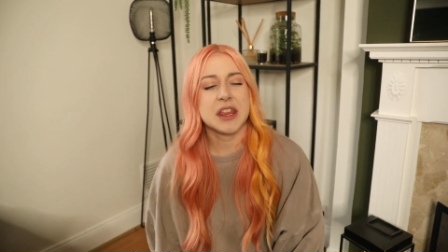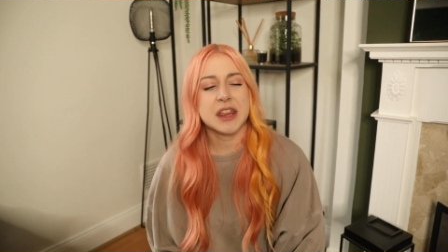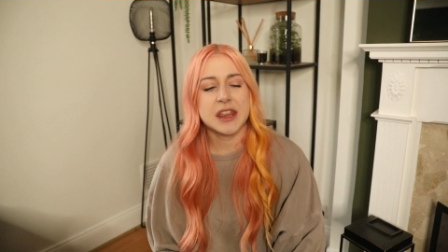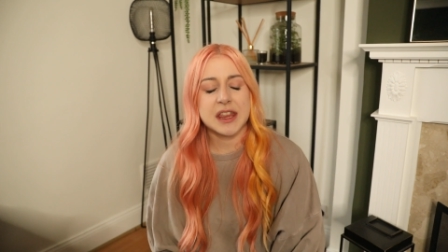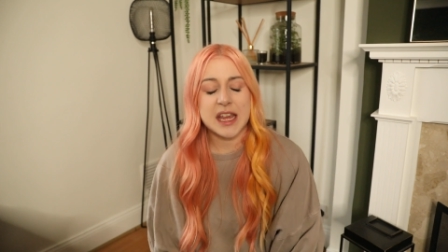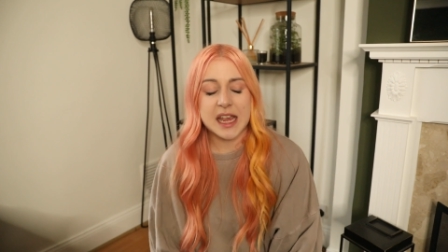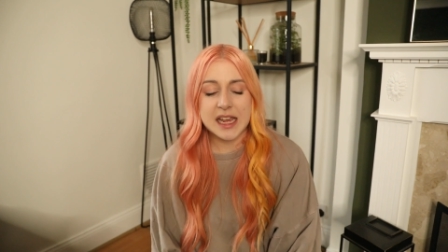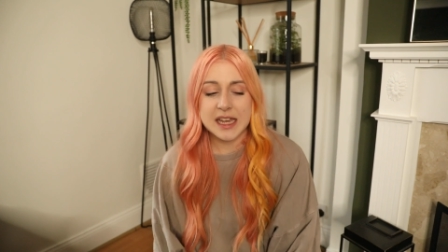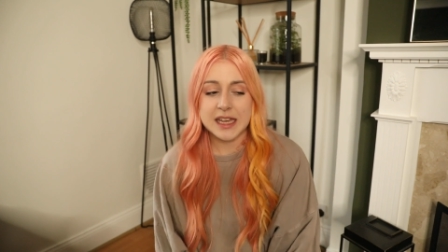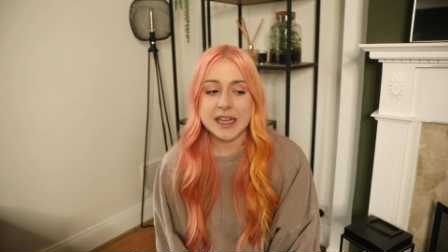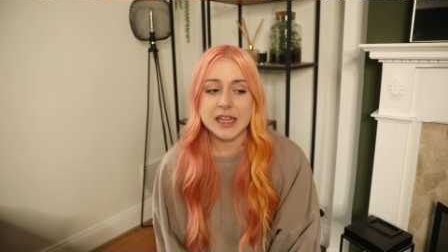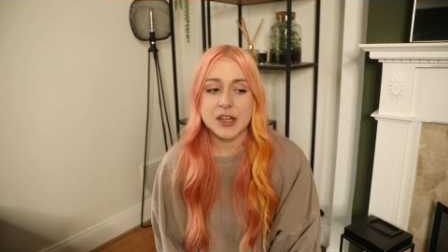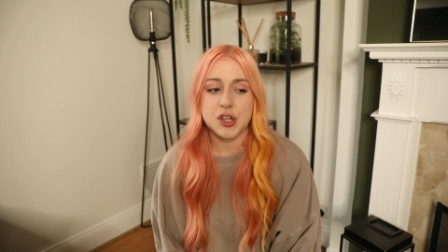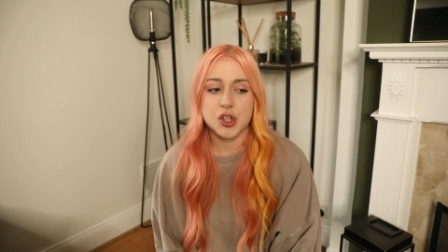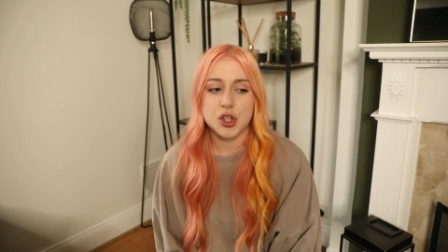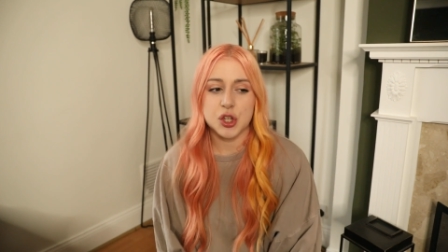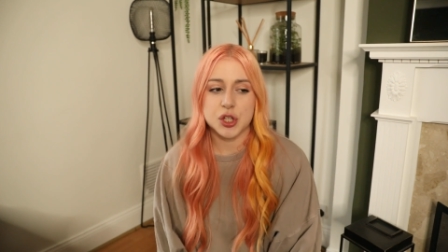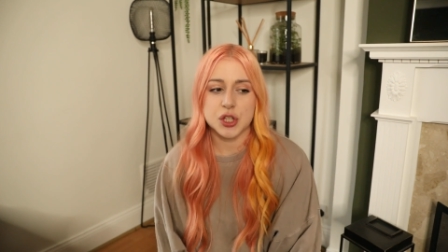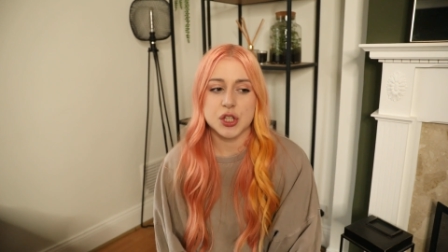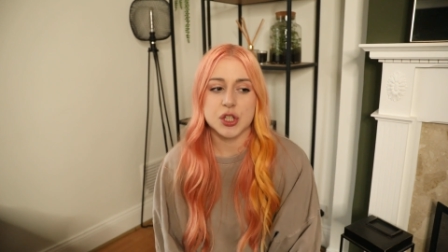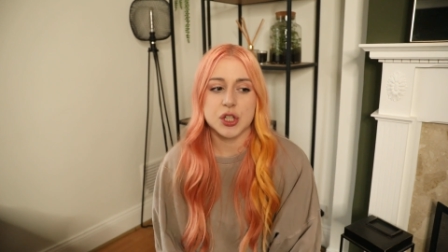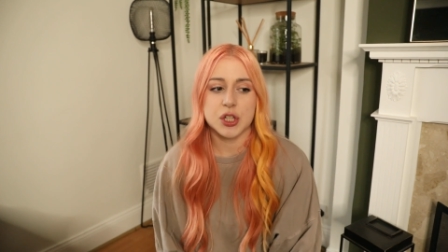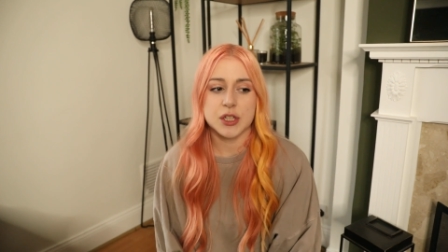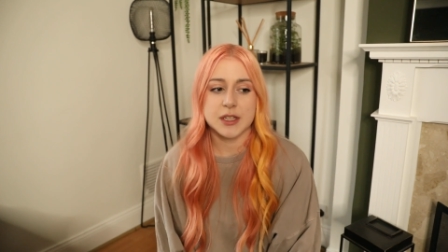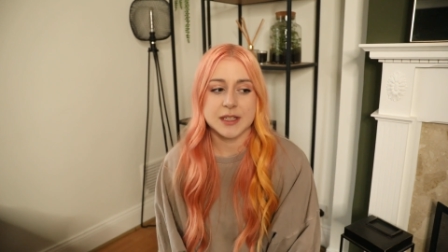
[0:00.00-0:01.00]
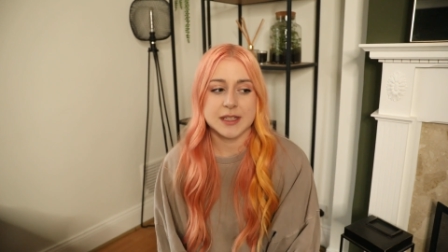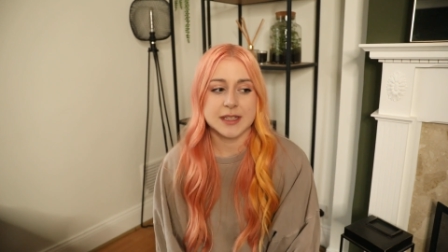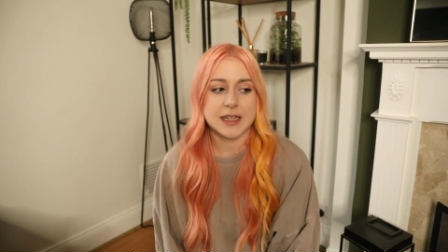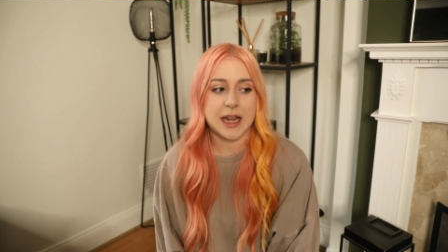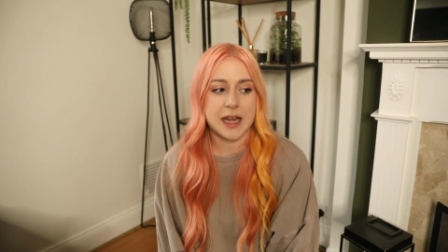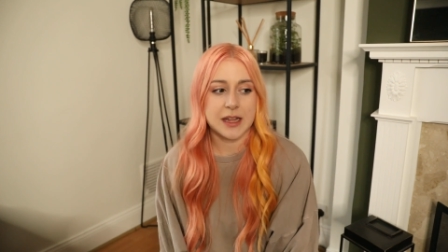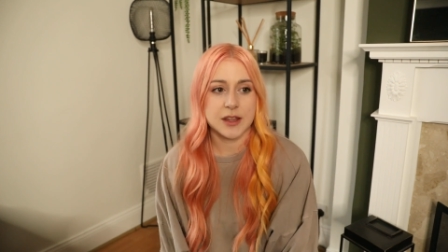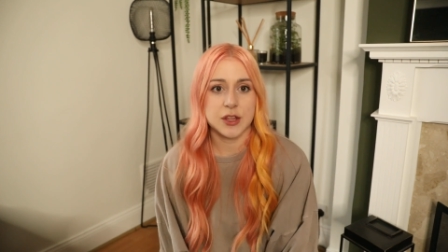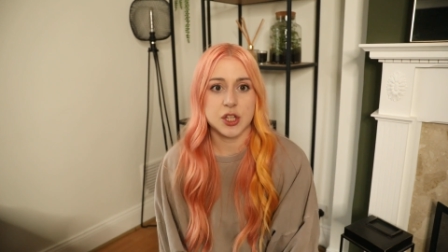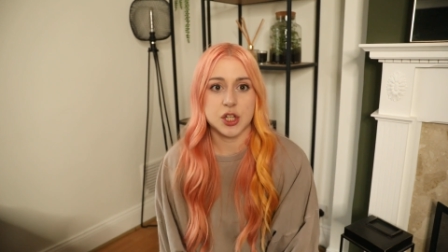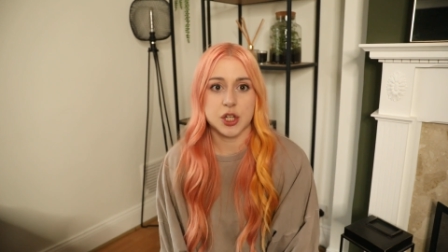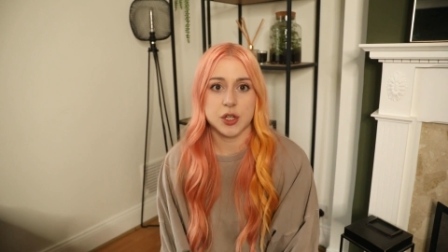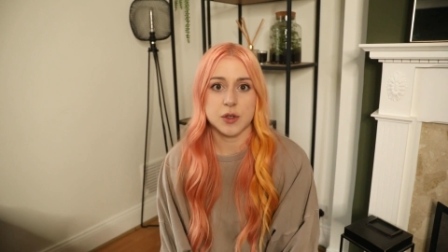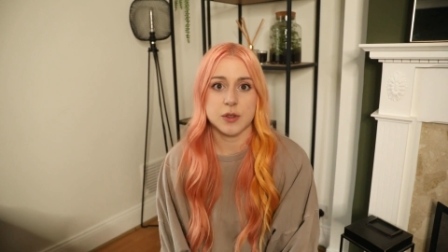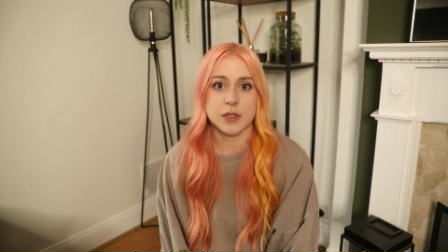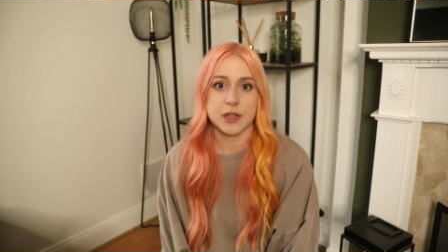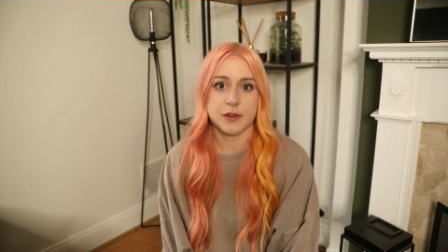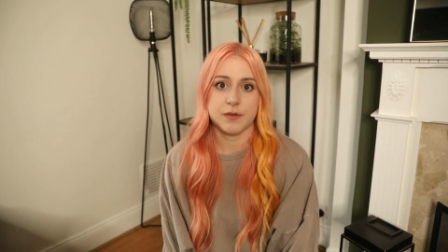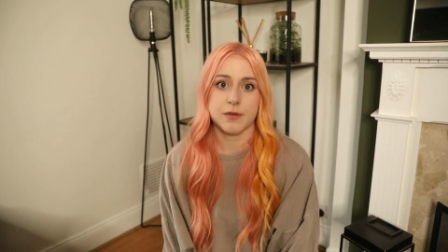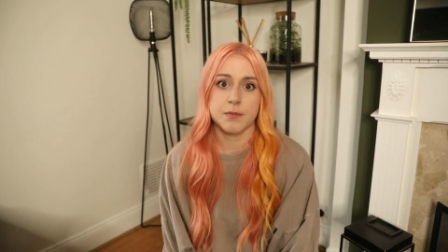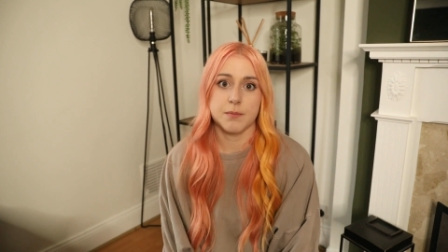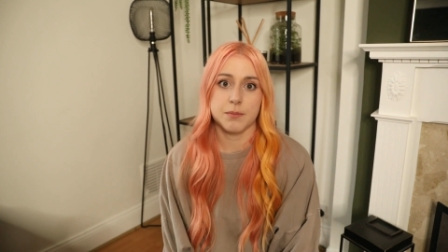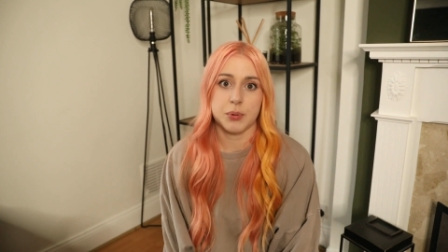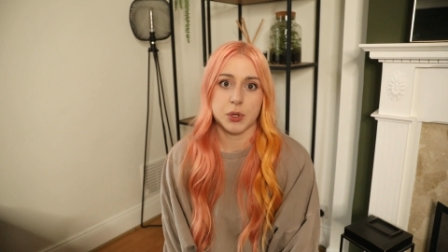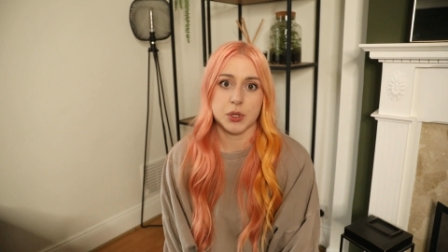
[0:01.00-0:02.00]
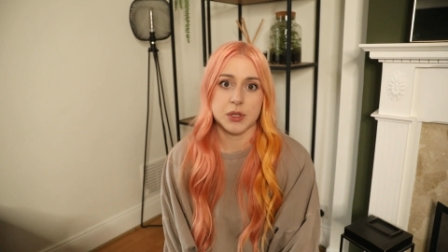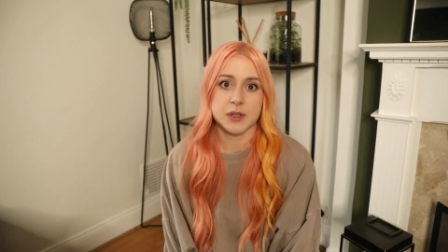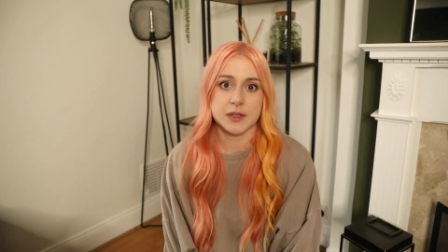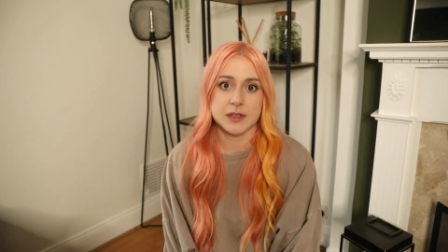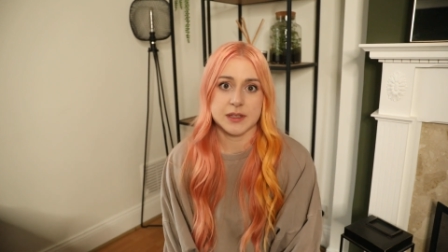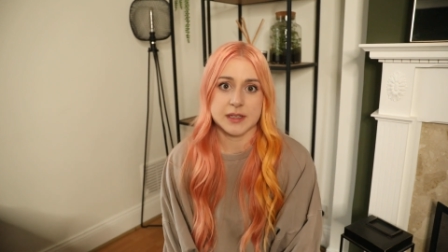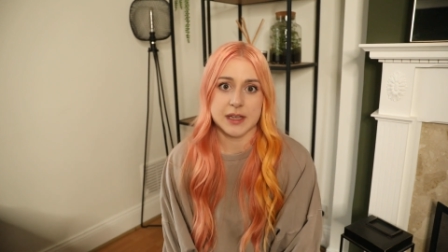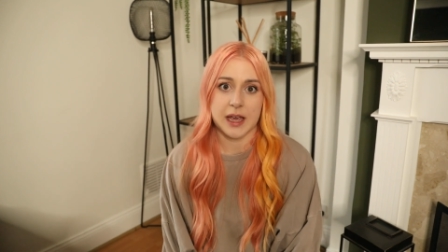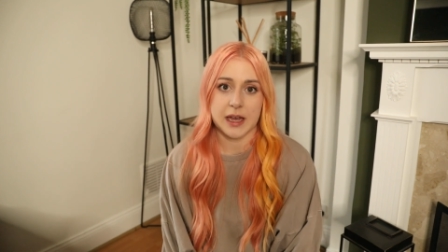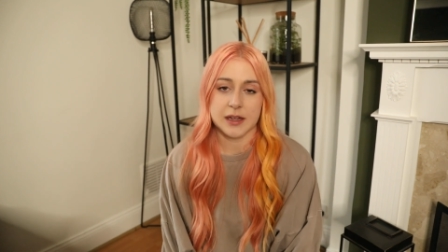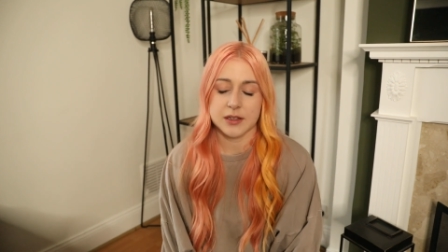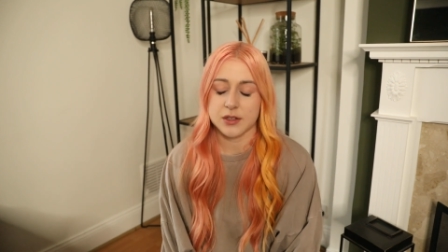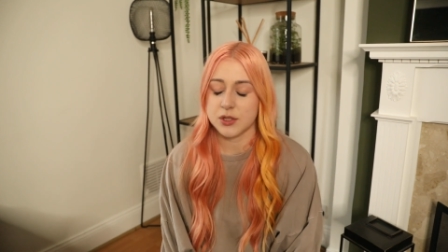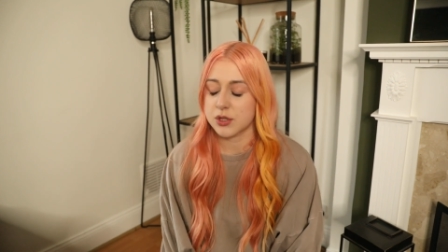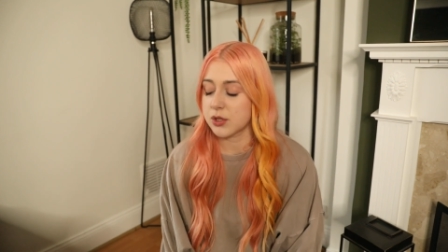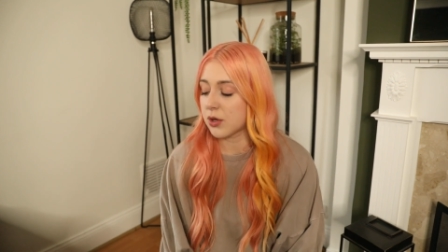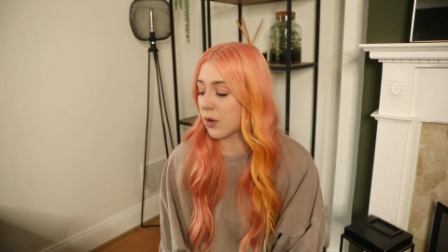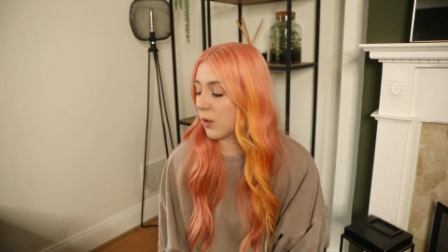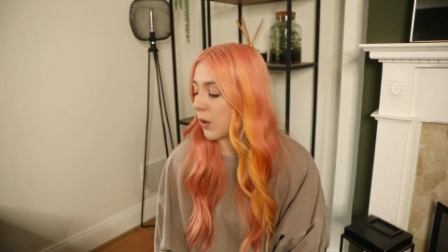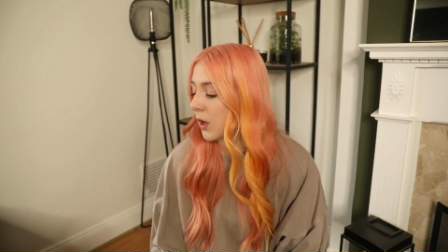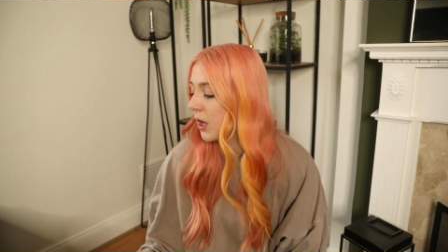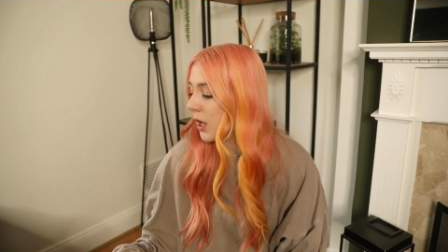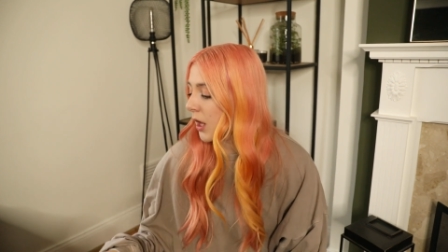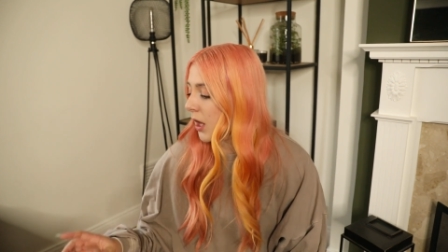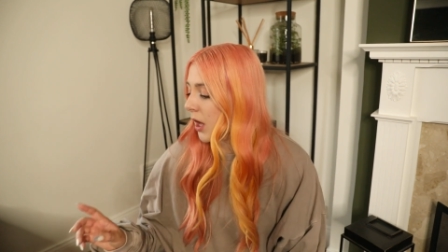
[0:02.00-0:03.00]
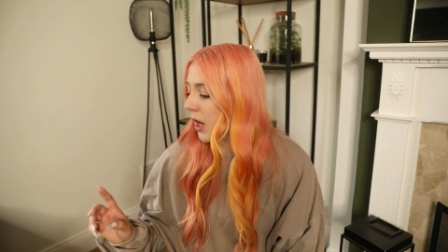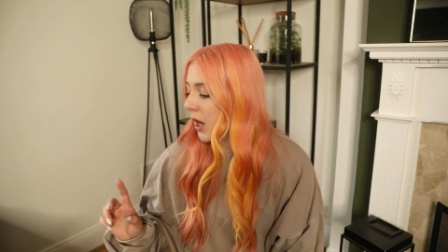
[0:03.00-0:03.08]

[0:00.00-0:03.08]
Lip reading: think he doesn't understand the two different buttons yet. So